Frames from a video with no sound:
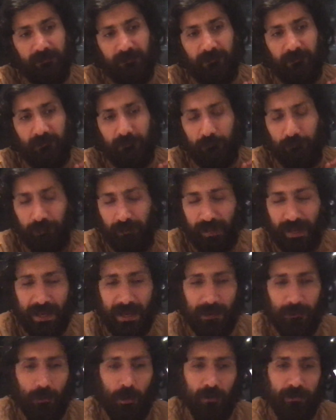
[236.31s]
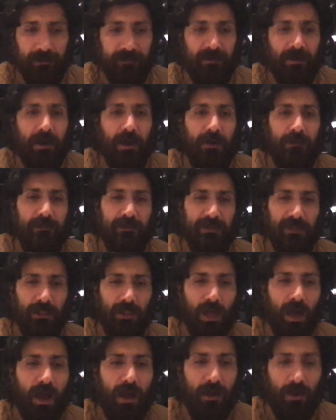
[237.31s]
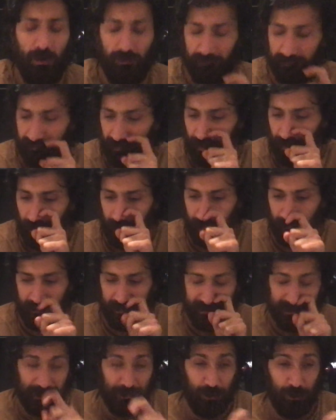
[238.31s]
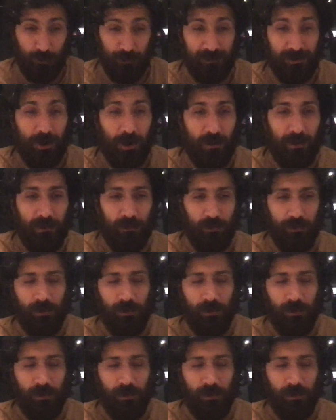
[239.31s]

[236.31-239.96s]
to blame all the time, to lie all the time, and to use Hollywood